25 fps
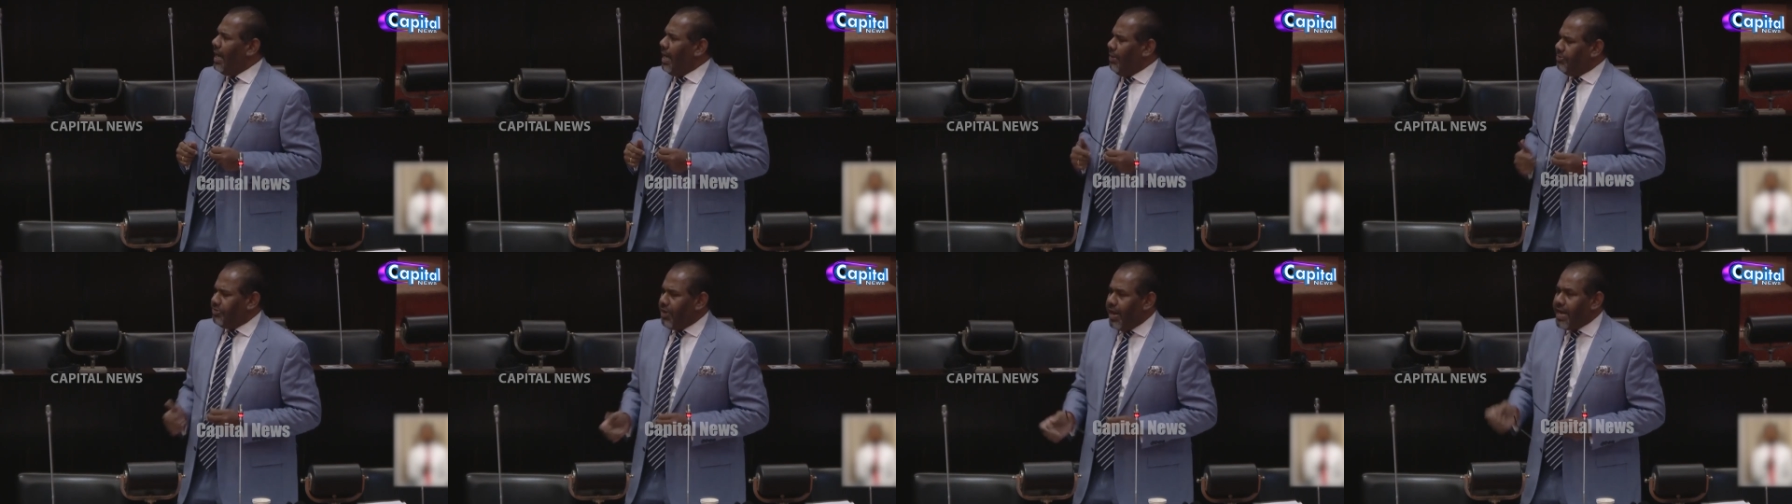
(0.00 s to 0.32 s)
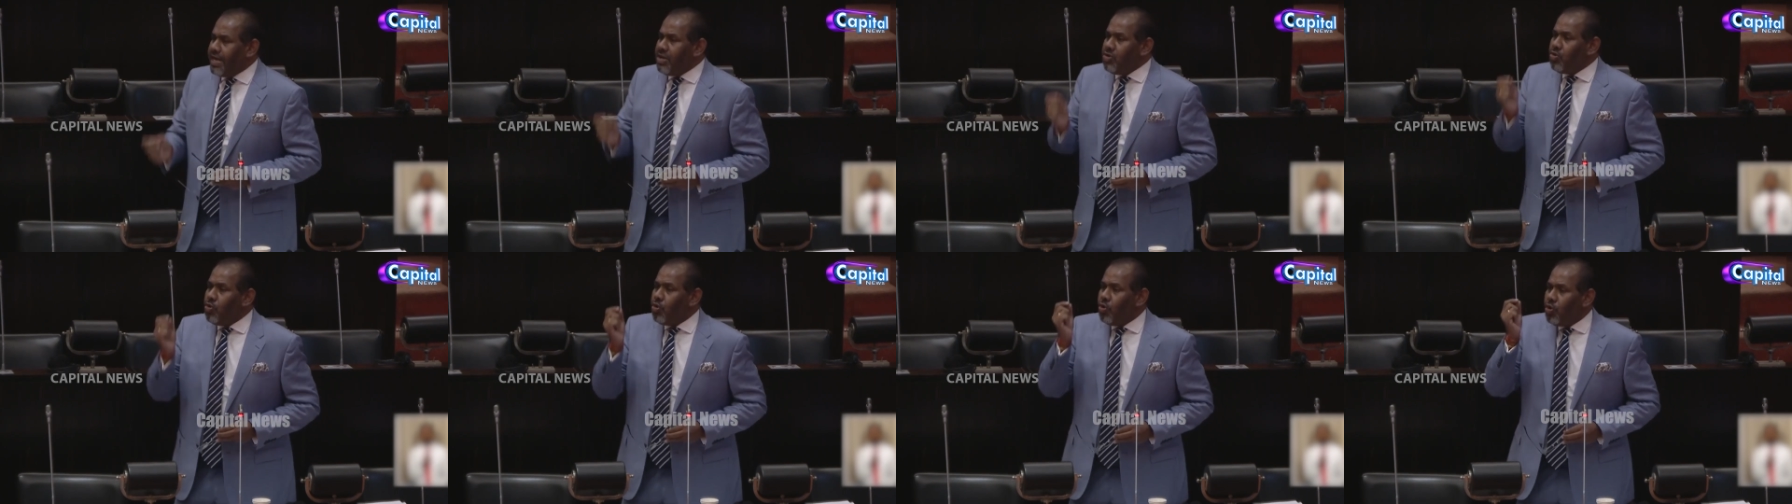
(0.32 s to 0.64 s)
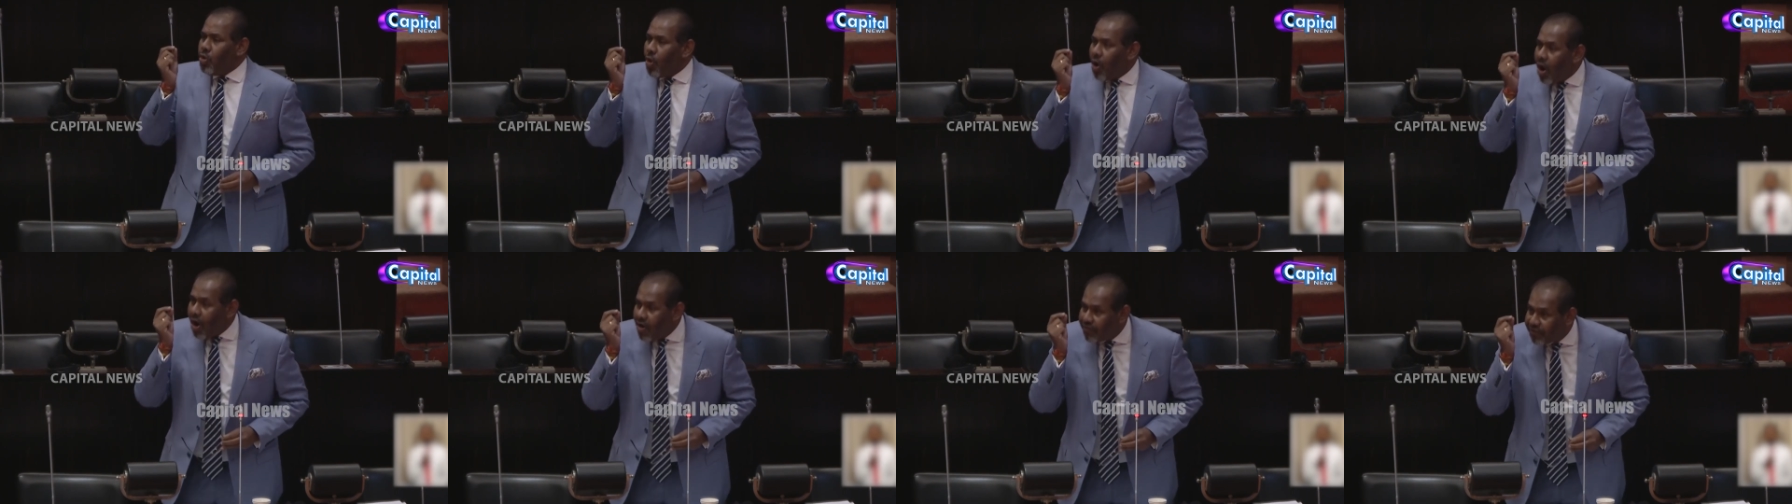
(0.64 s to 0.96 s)
Then you
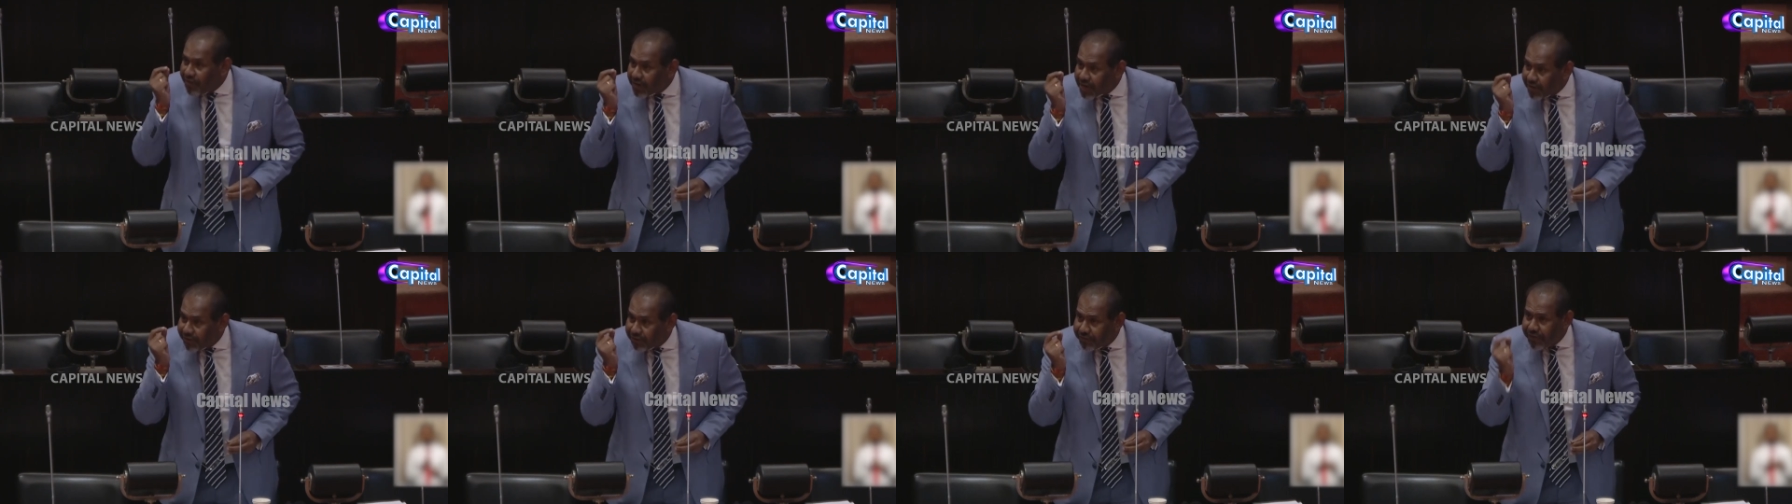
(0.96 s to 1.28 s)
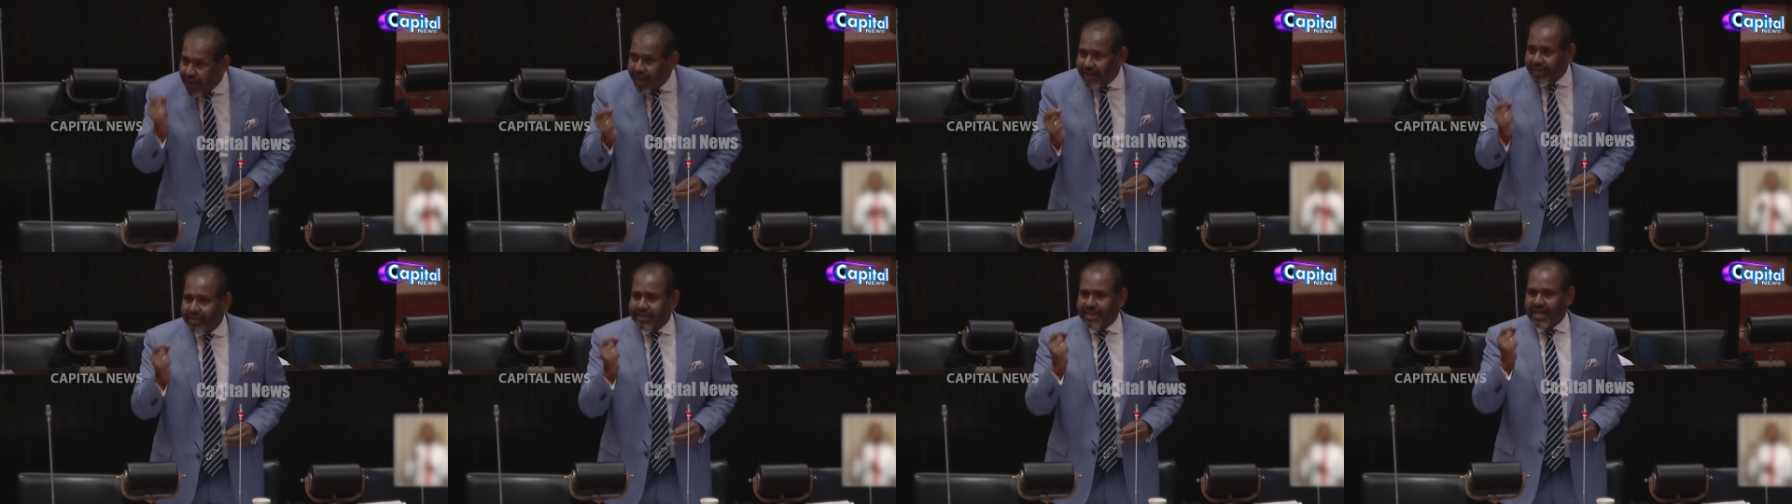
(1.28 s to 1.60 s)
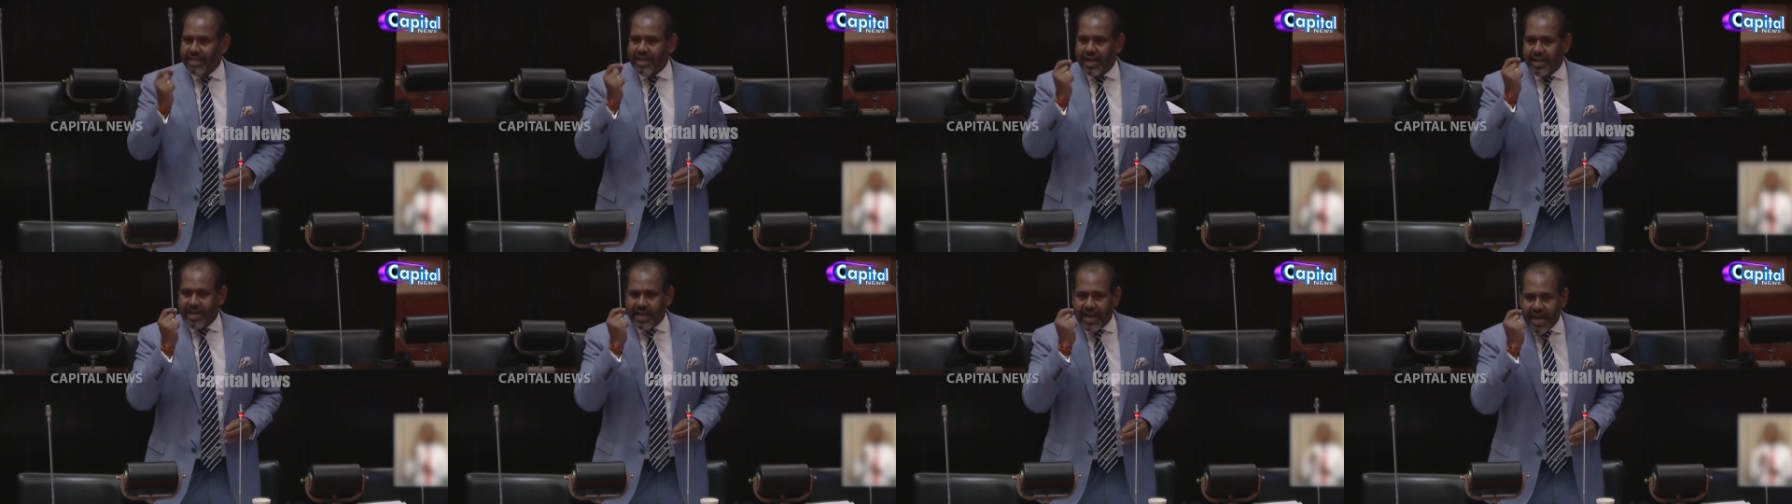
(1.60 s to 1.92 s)
know for a fact
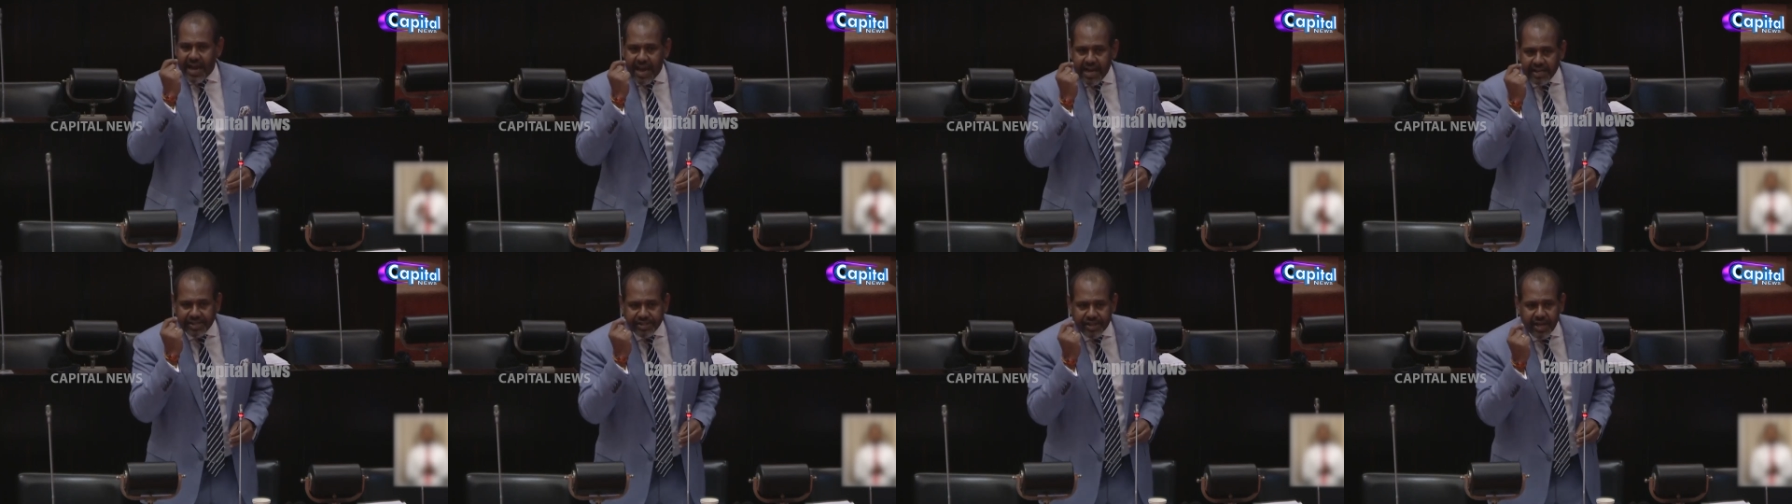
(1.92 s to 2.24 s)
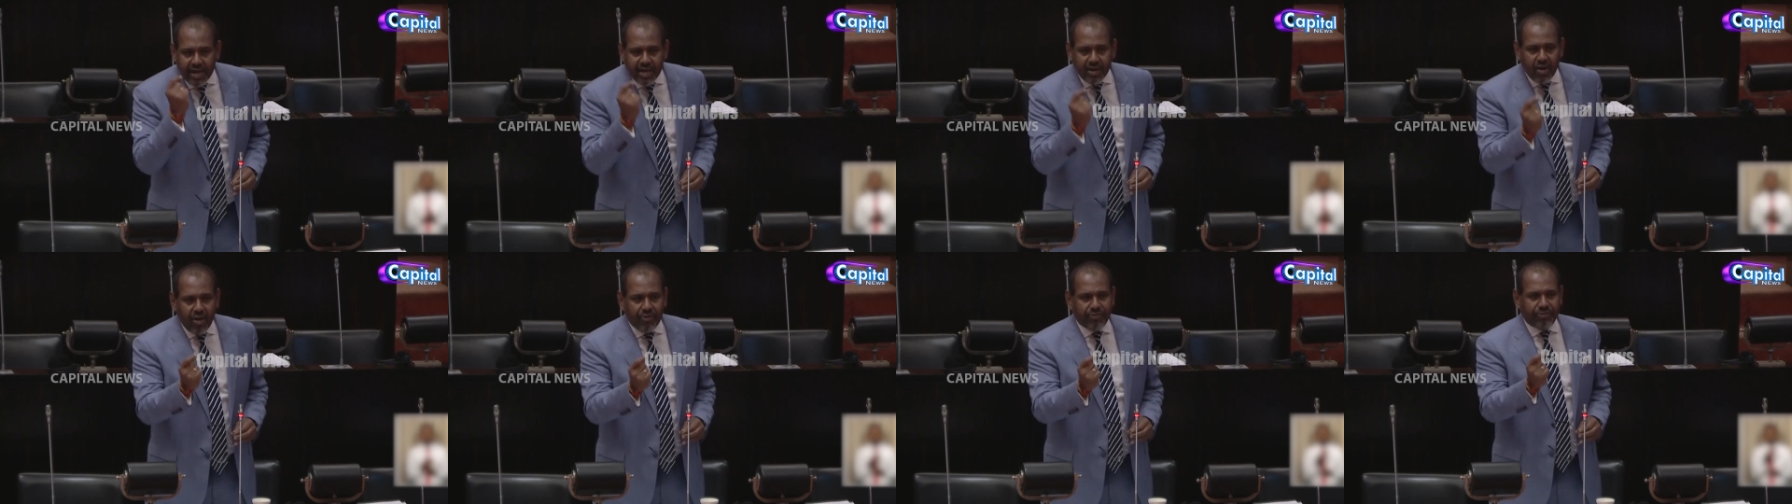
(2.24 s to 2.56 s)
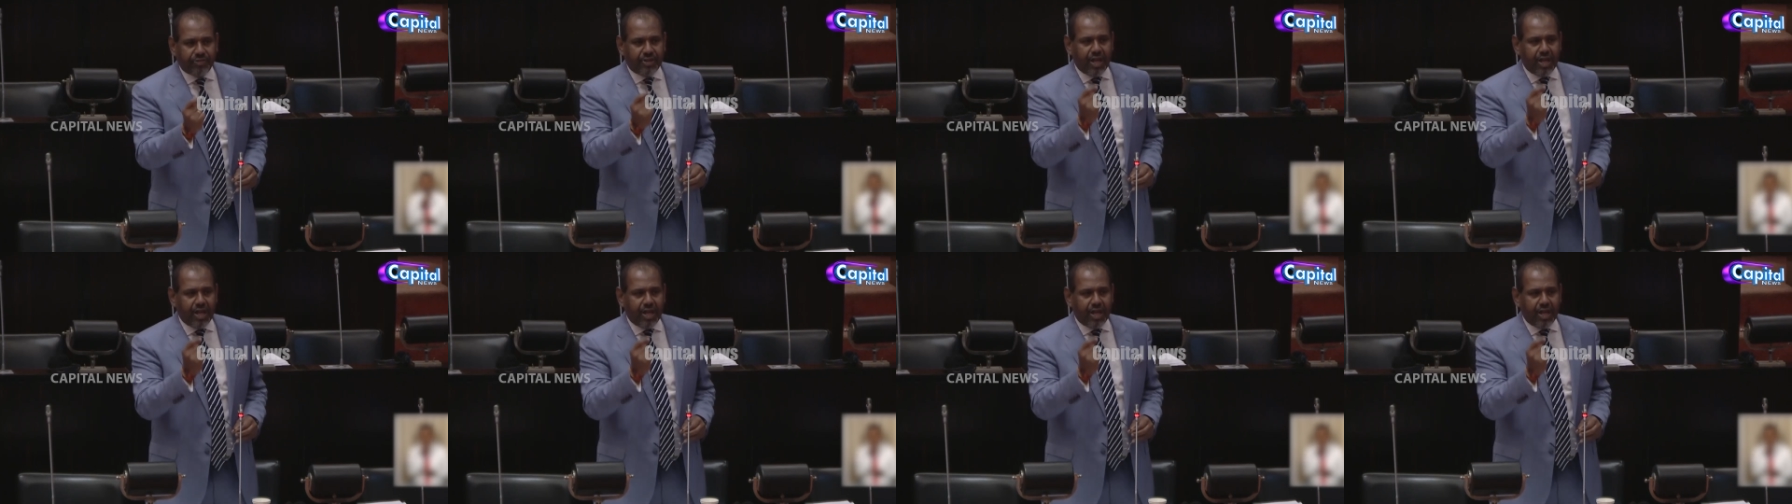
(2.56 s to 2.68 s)
that the nature of